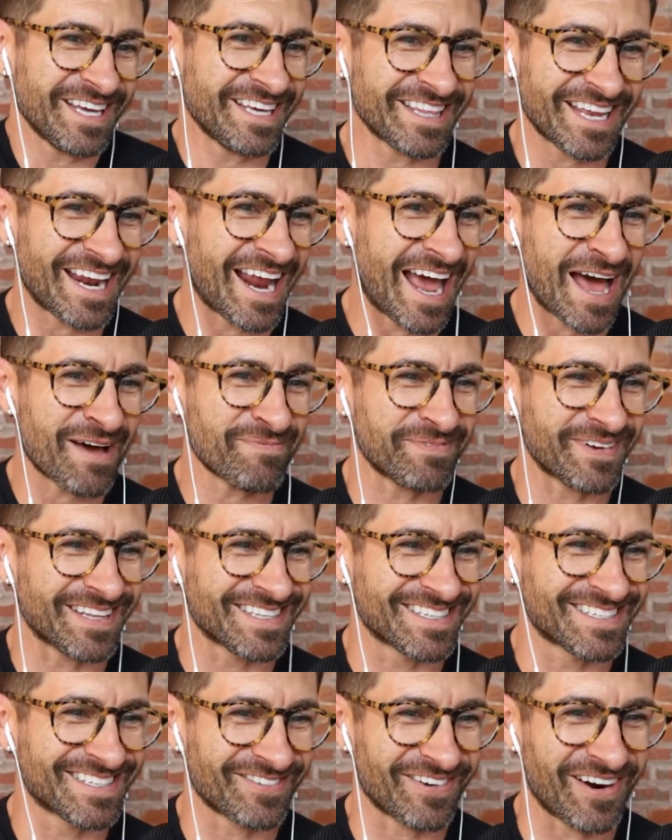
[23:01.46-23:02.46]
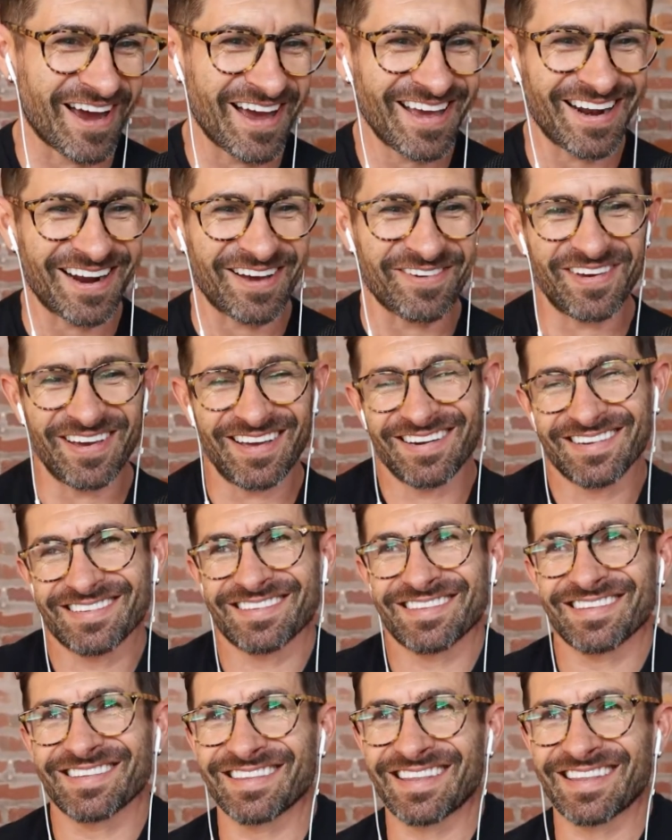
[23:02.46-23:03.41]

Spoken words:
thing that happens, right?